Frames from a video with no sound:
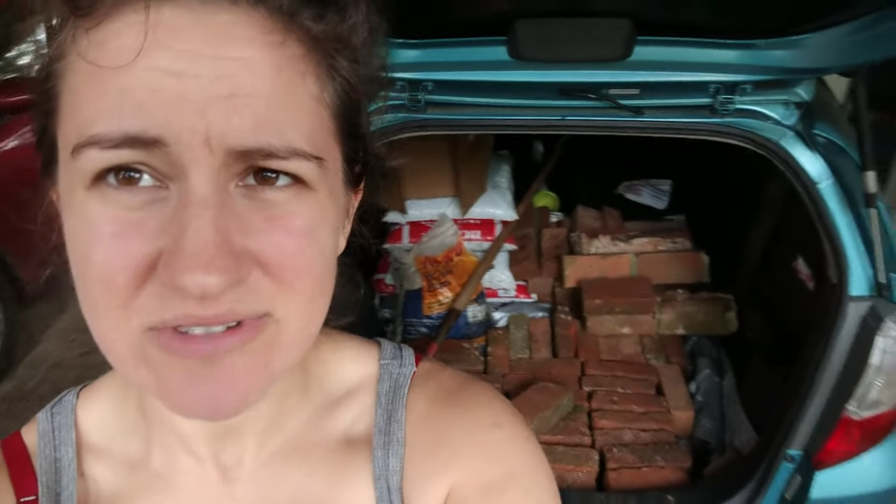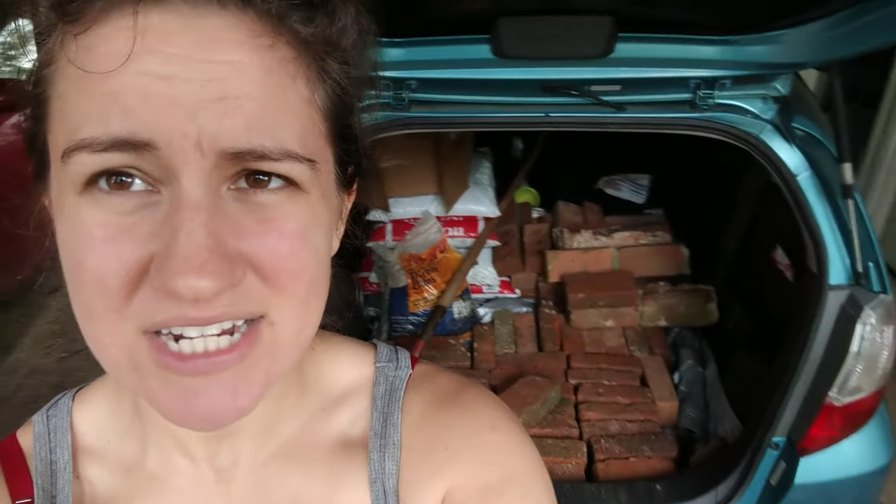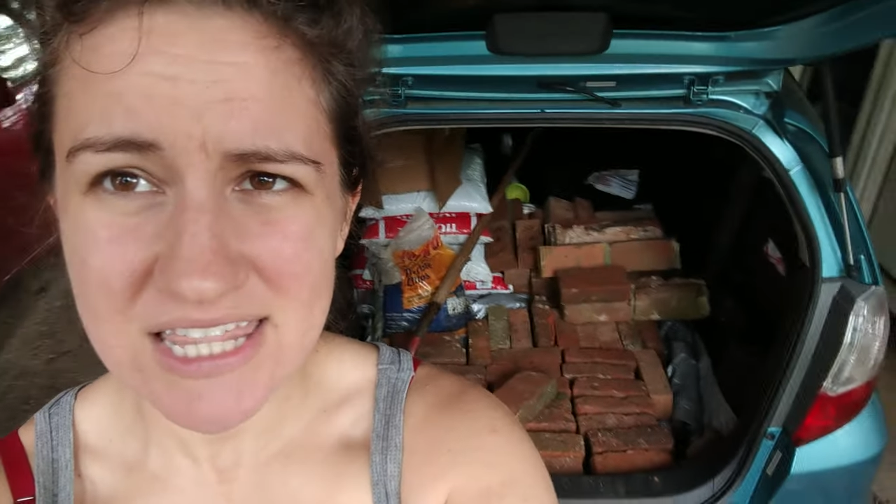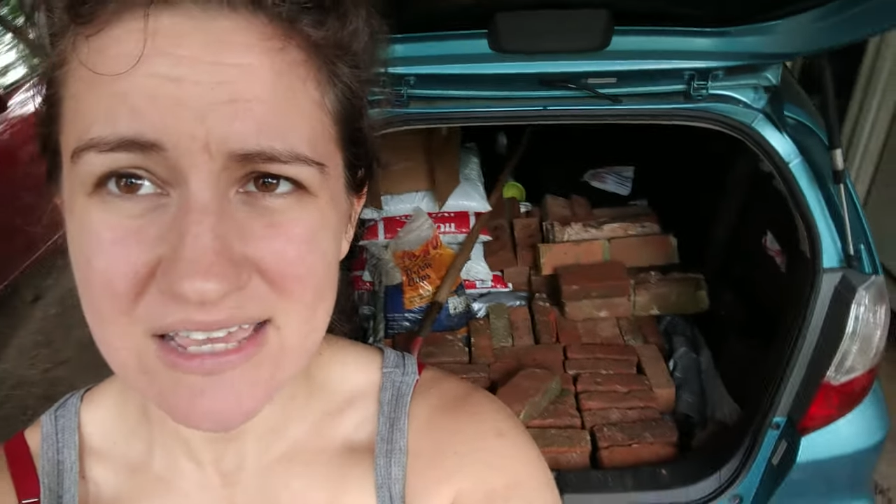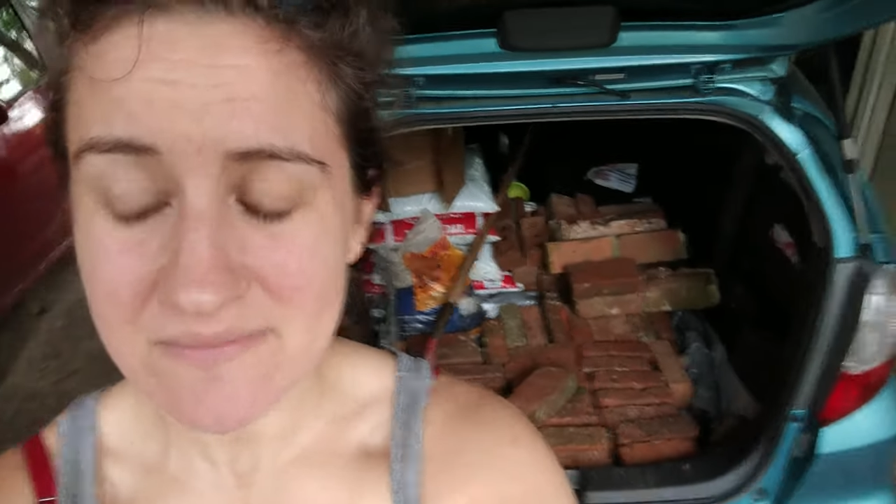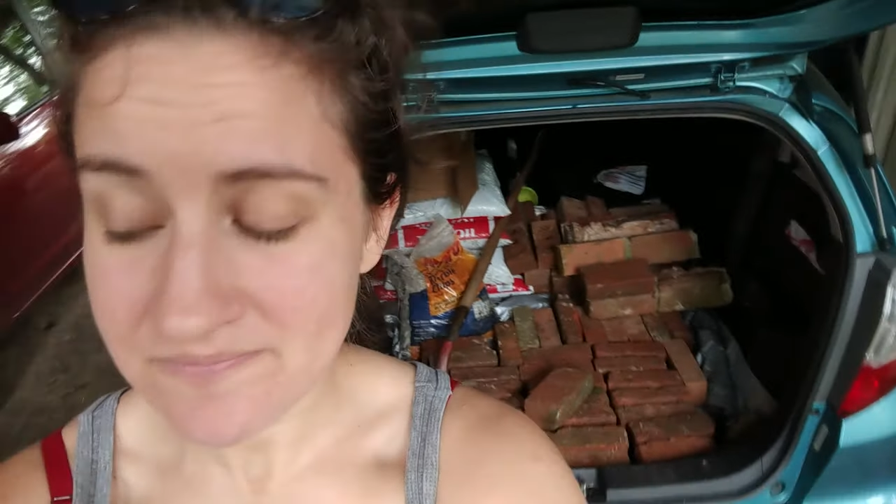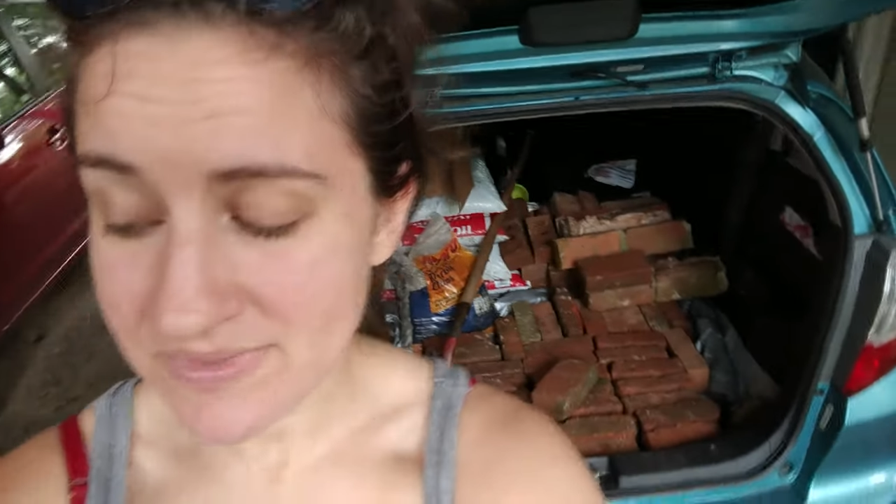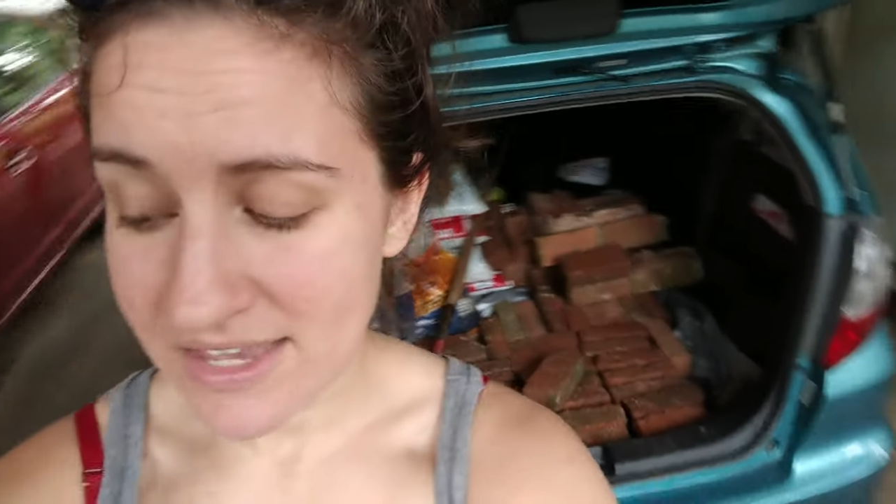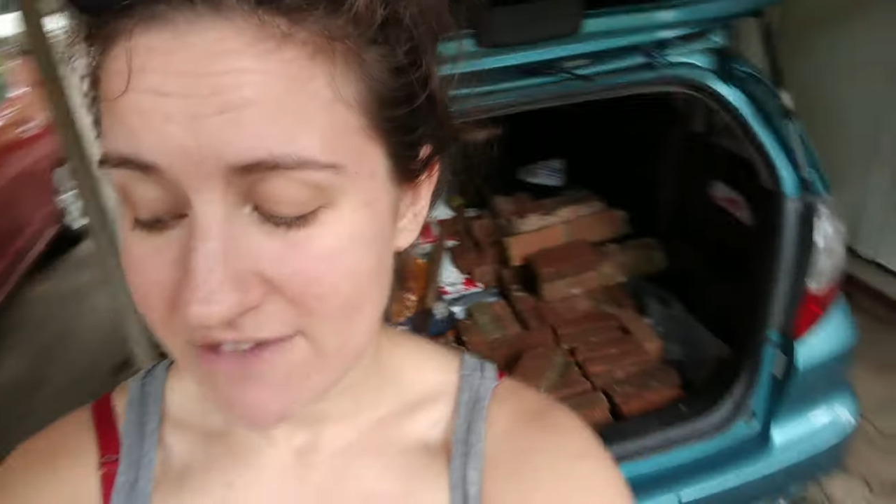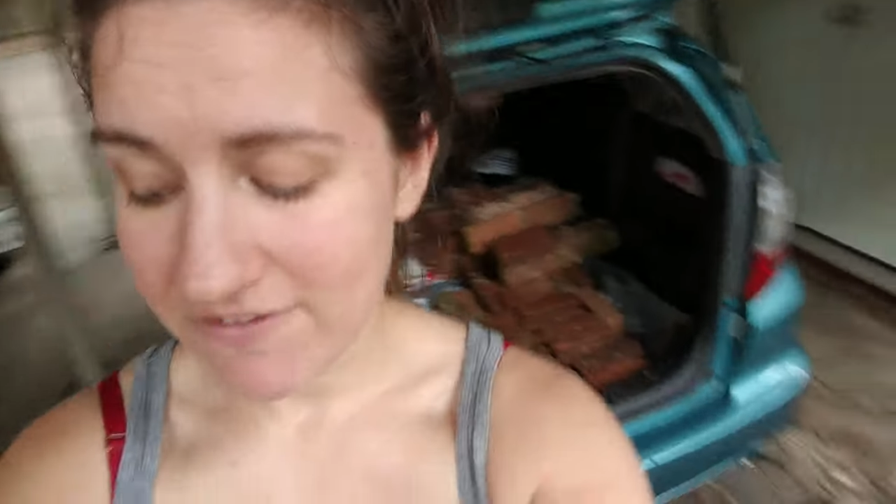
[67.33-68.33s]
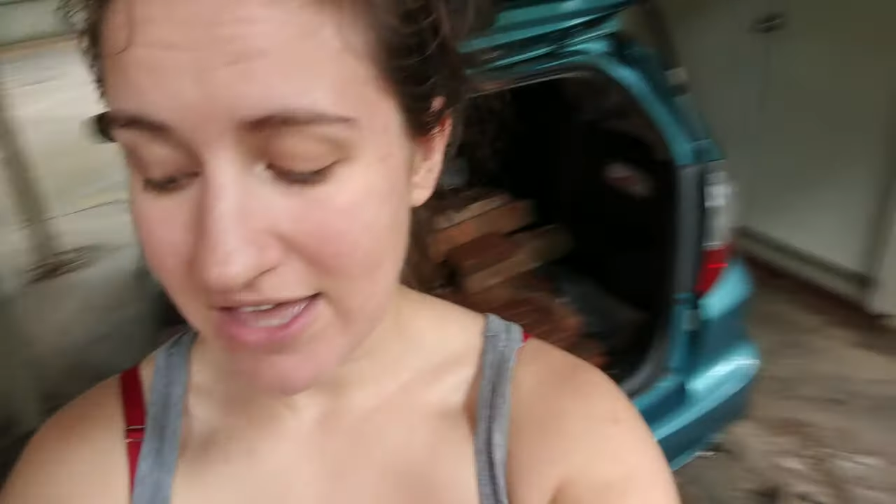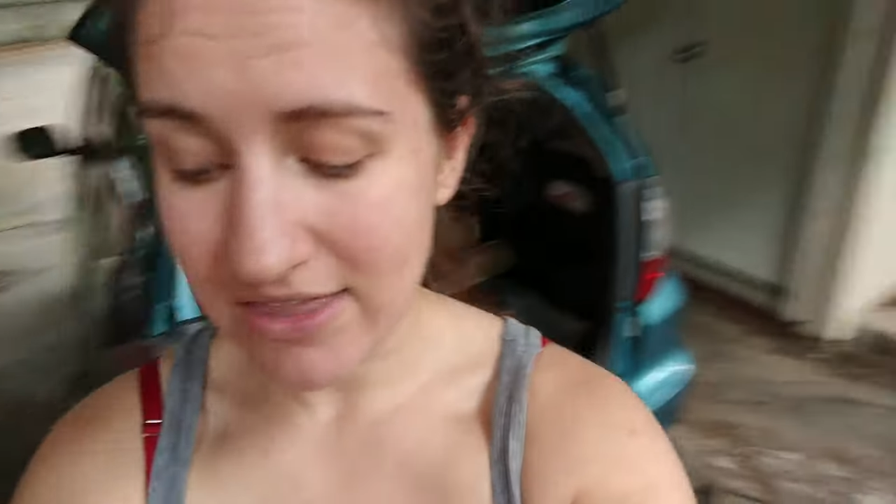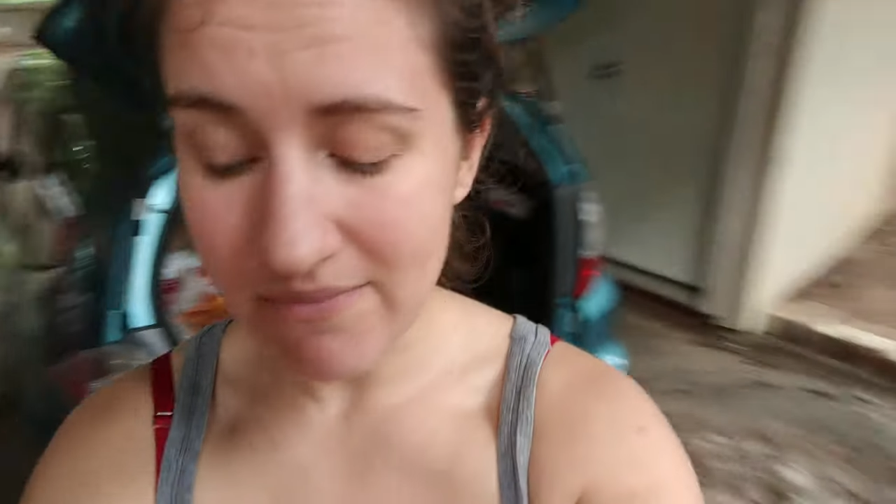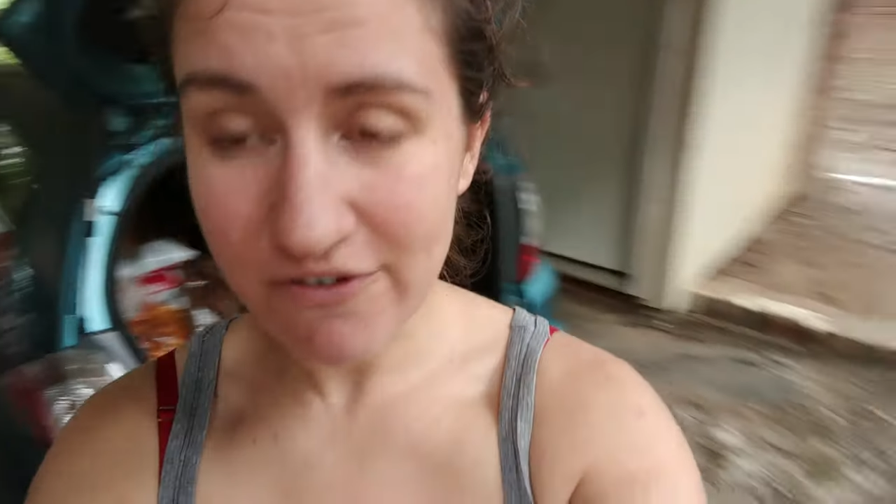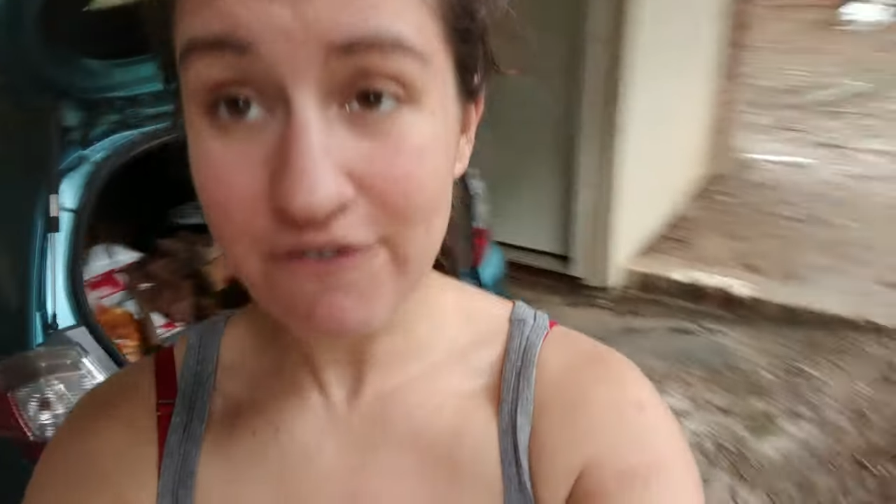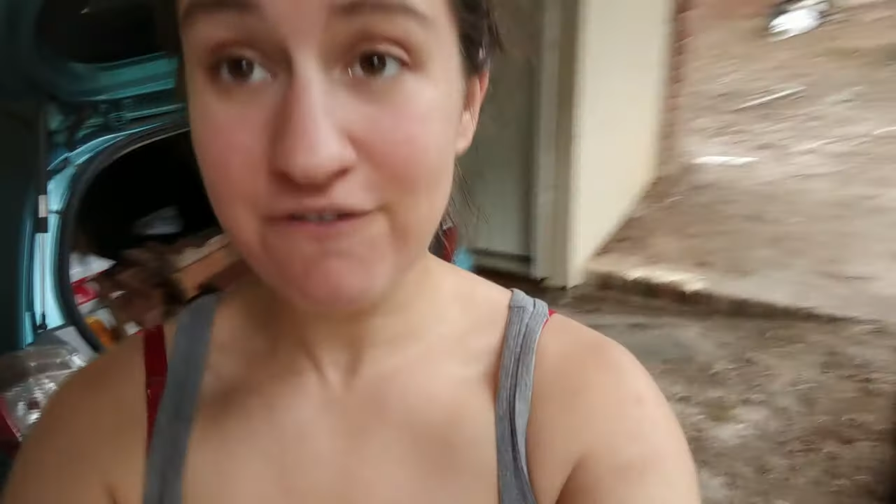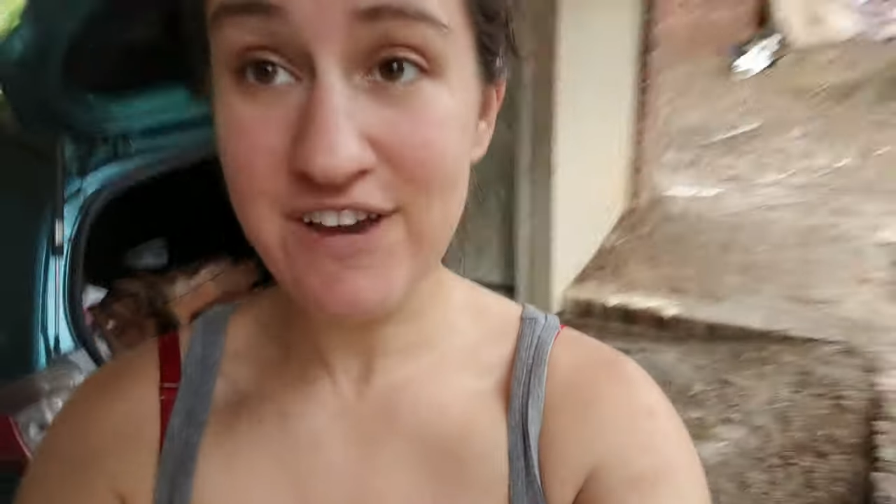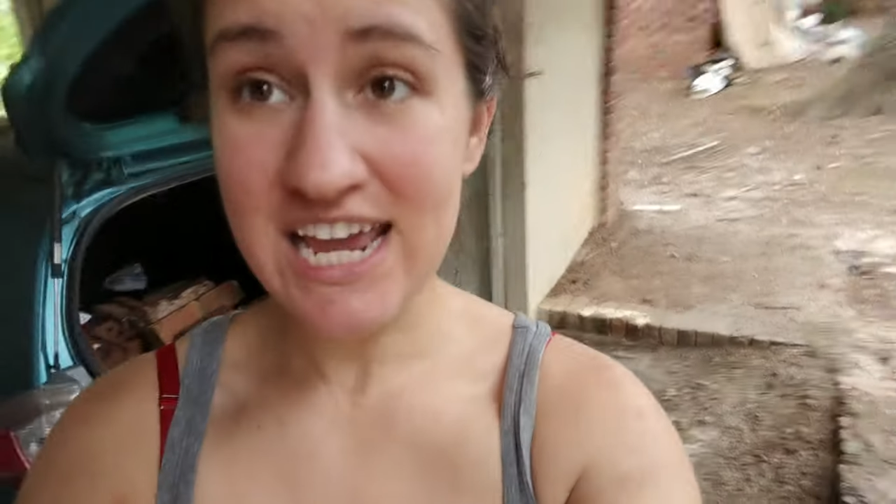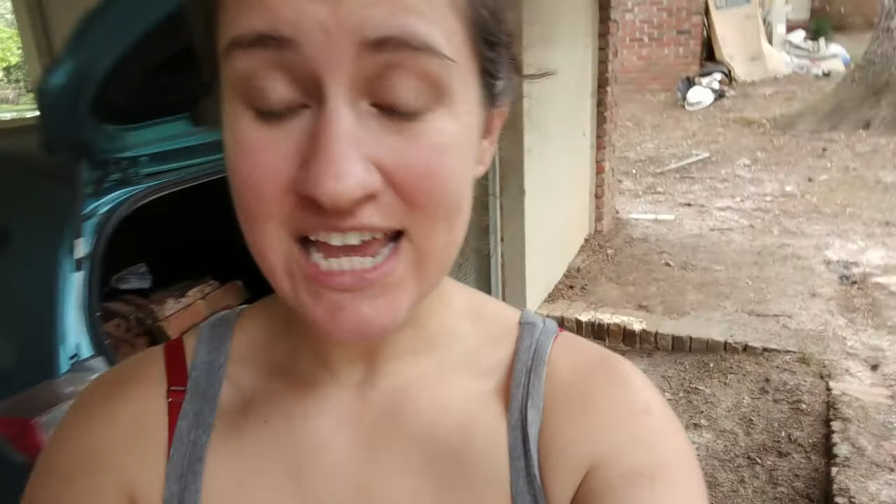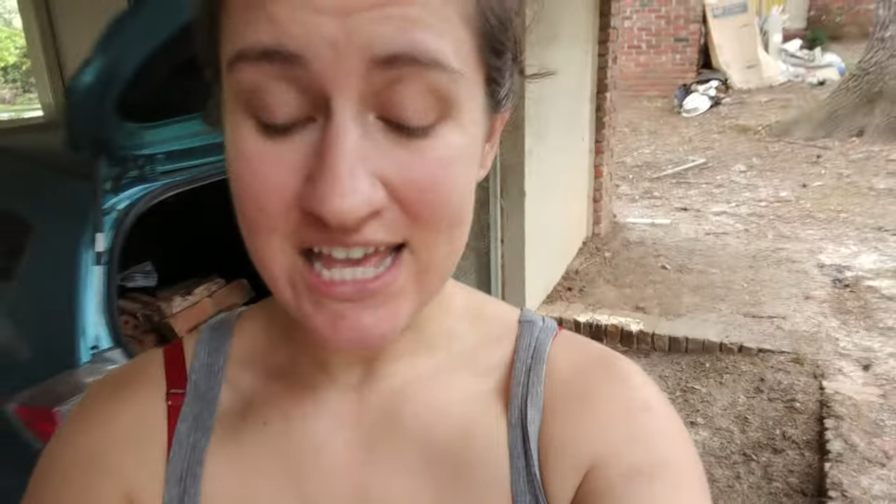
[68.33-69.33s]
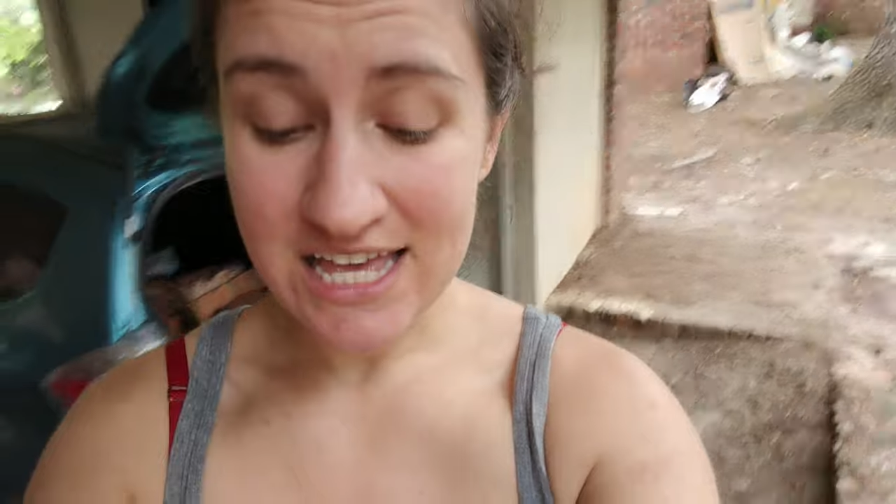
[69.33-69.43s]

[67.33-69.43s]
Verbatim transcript: One of them. Found them for free.